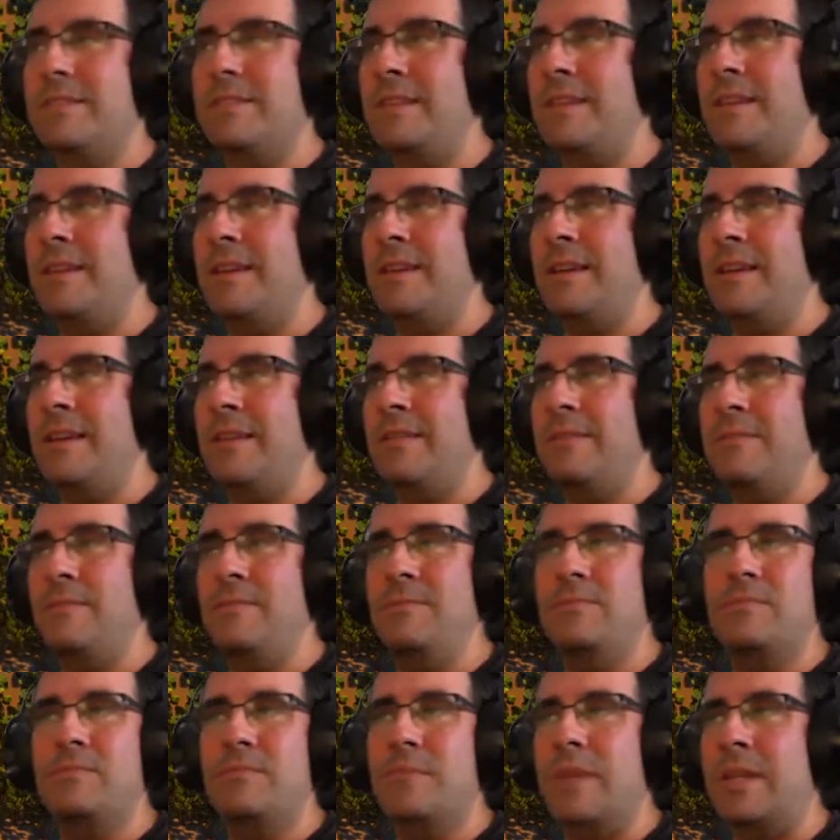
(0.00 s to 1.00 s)

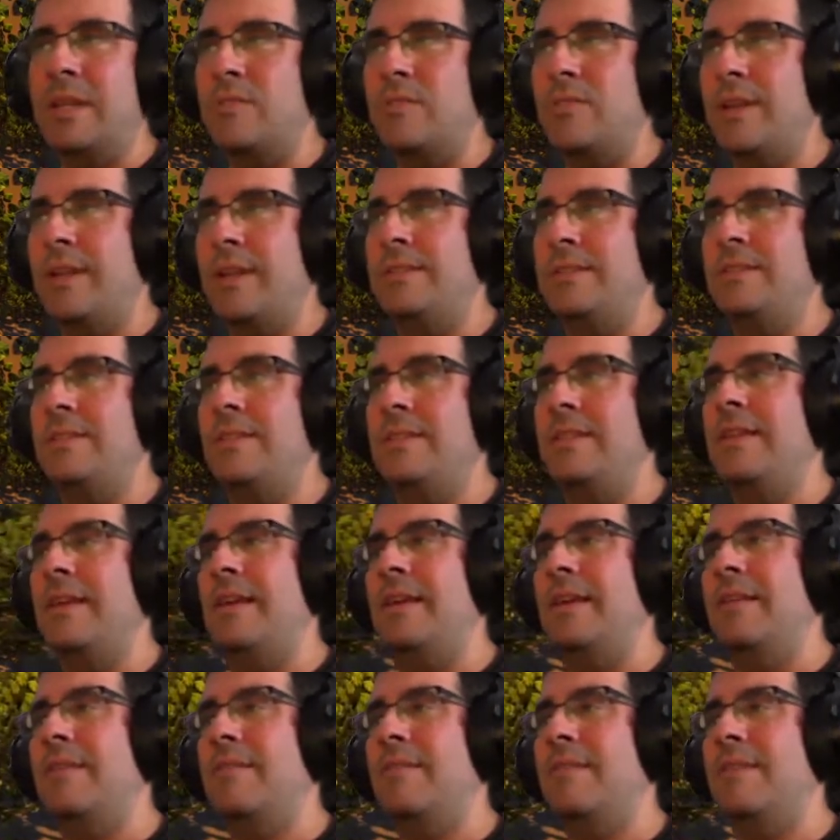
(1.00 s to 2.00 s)
As you can see,
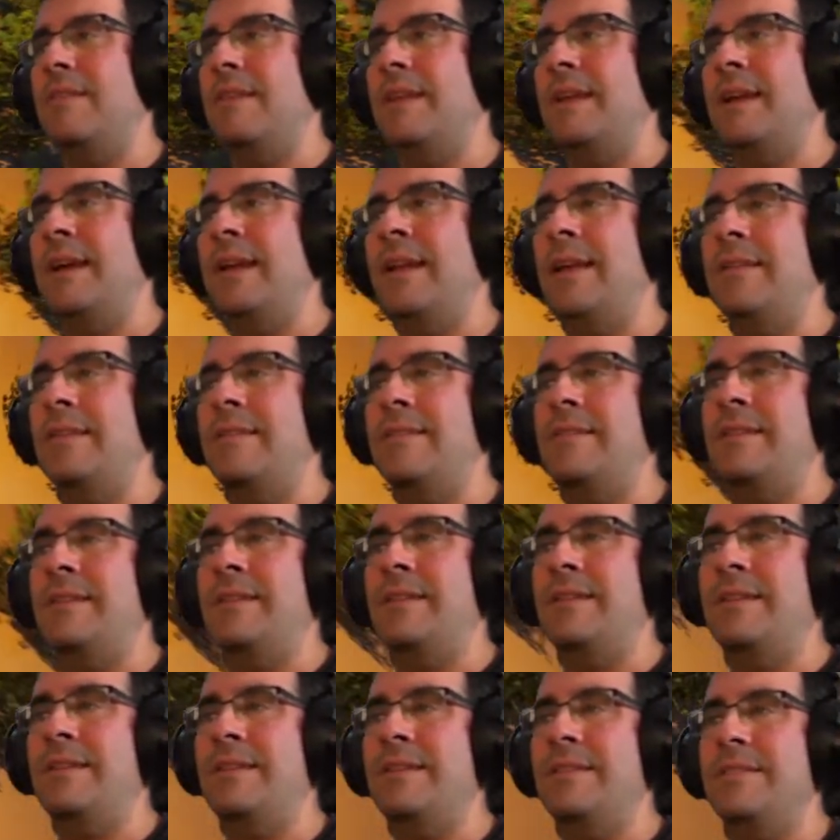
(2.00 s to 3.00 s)
the 3D character
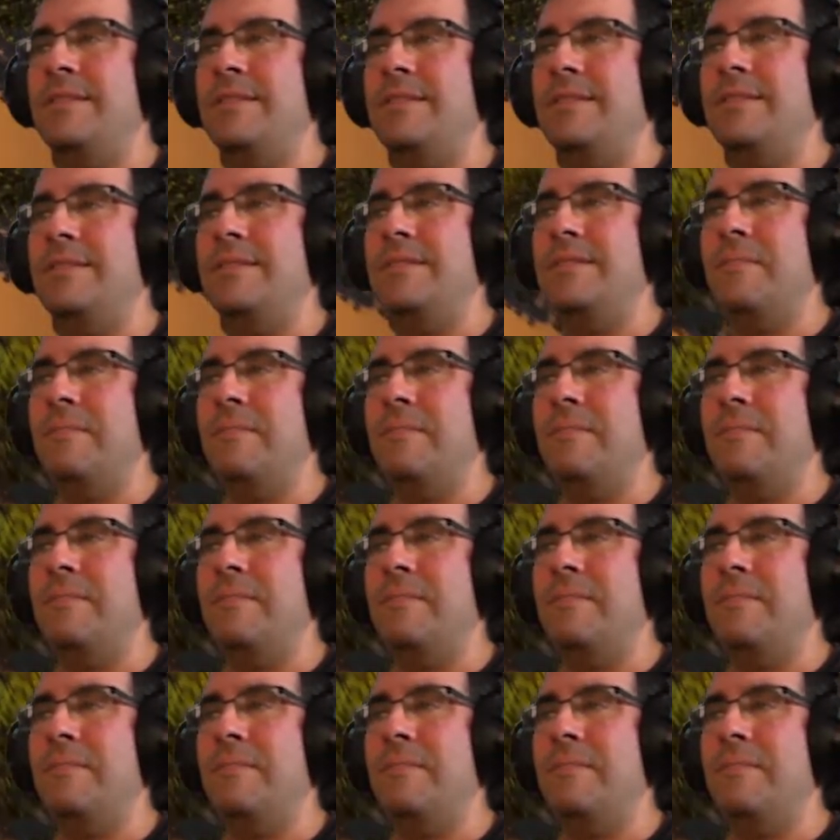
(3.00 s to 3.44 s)
is